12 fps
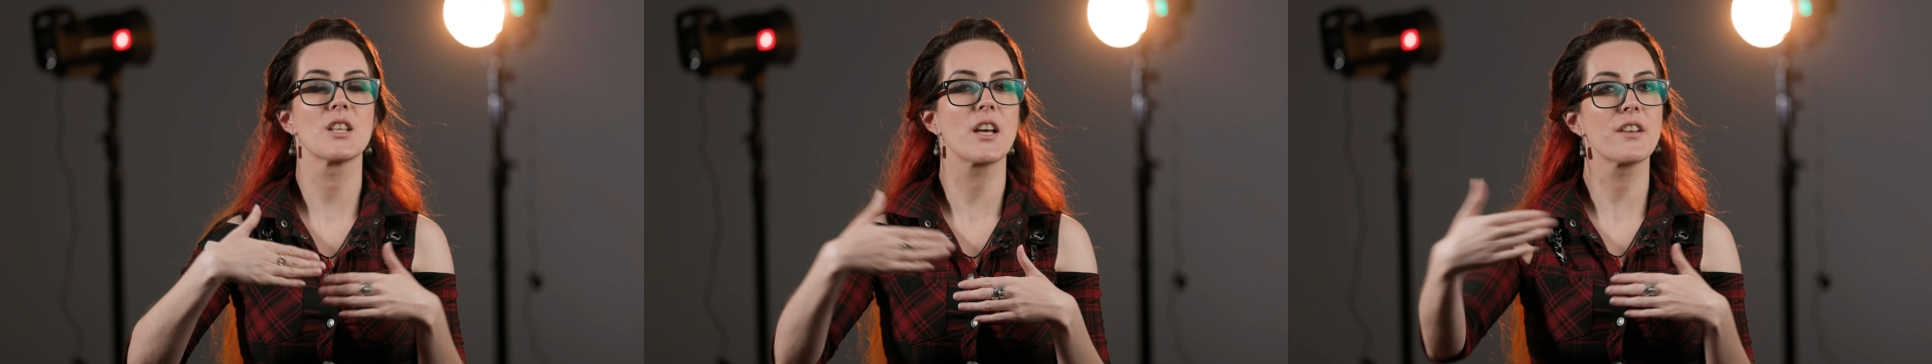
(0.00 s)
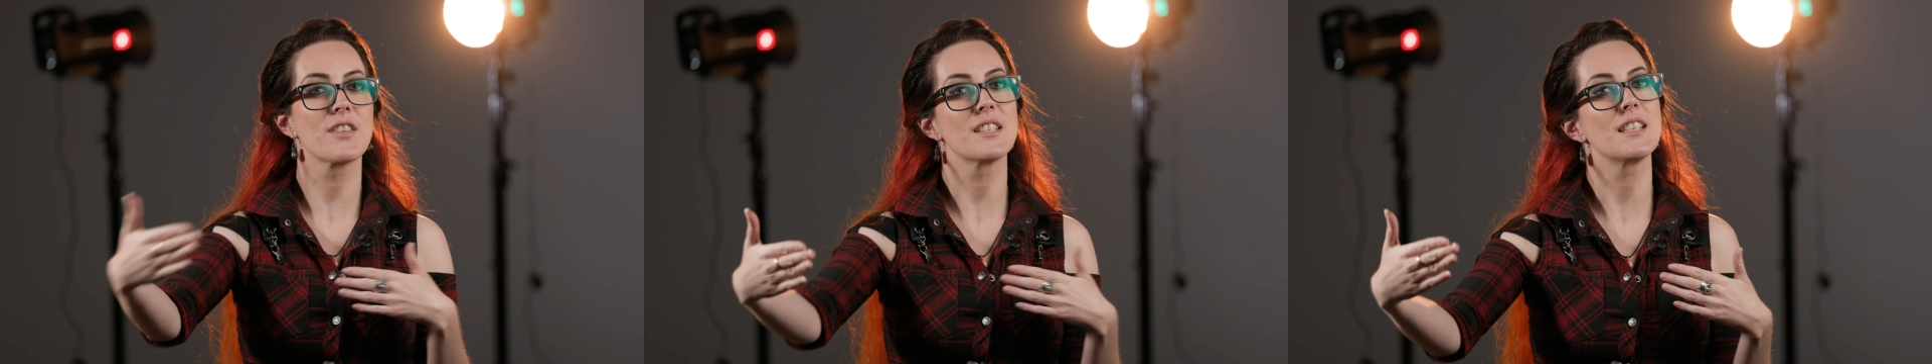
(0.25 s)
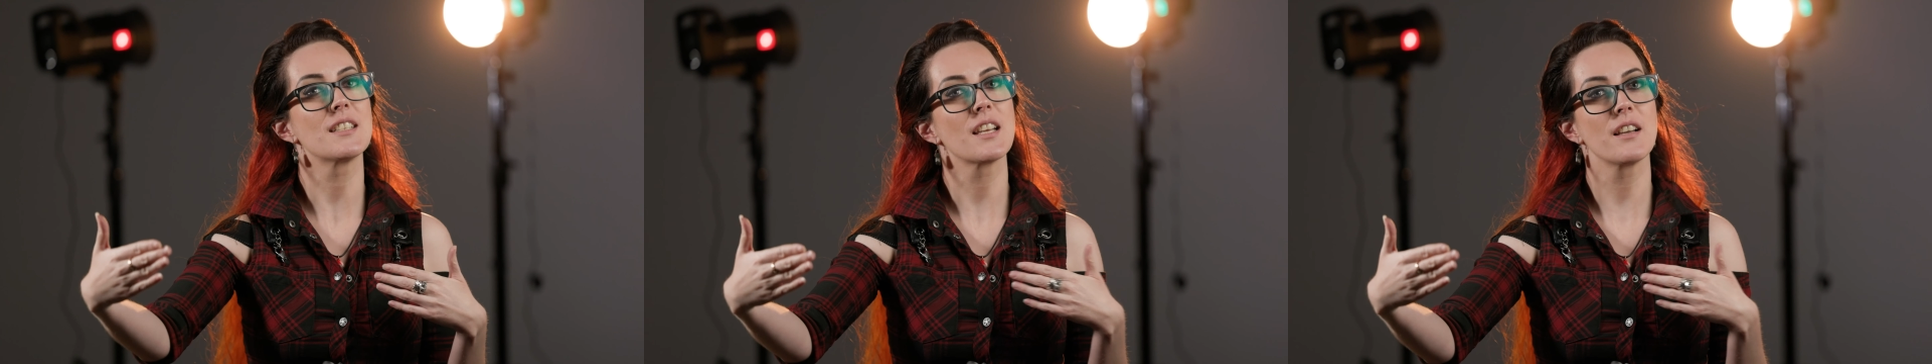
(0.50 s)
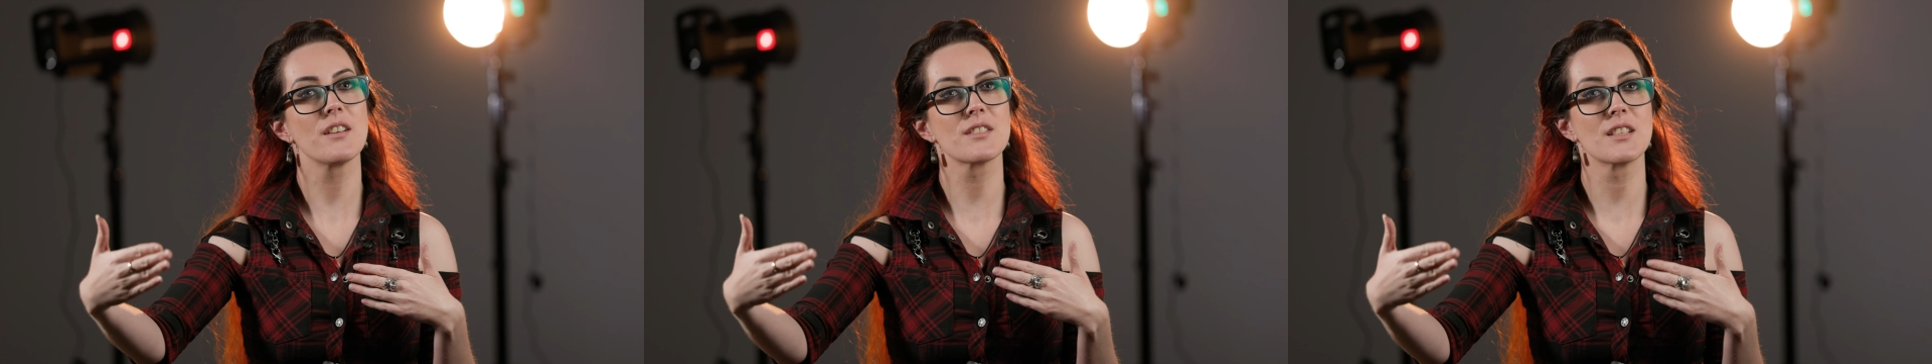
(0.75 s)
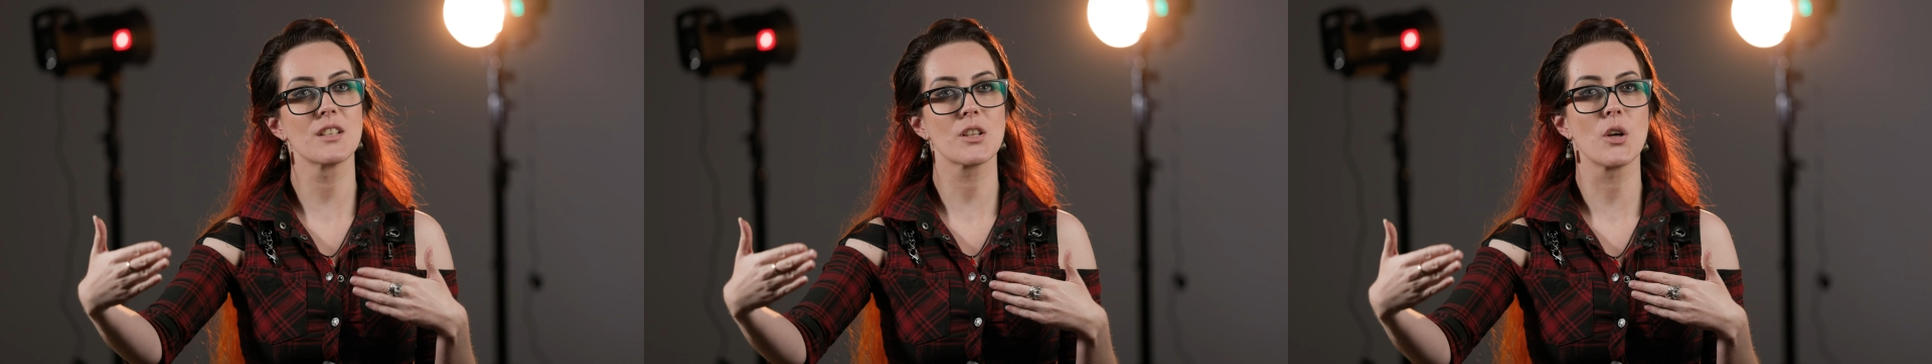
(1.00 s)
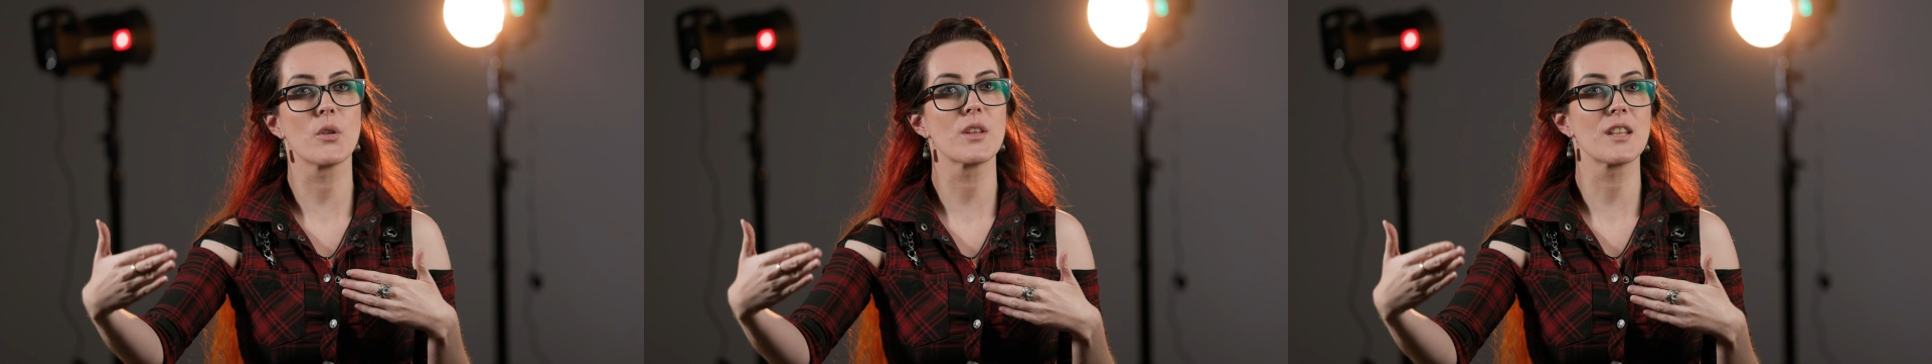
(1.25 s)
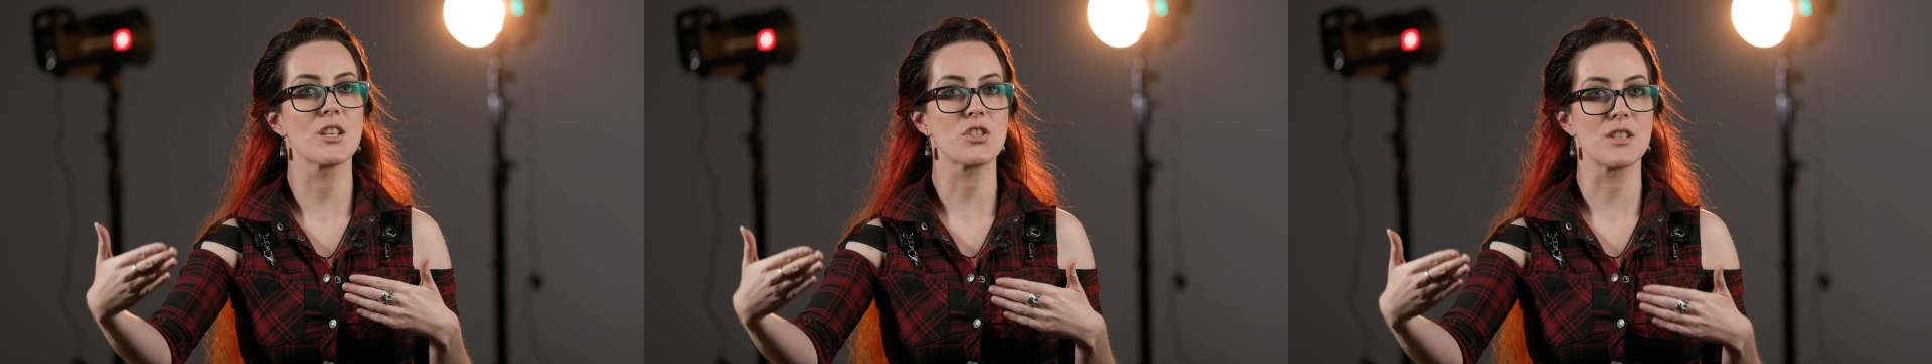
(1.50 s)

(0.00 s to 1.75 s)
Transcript: a lot of the details in the clothing that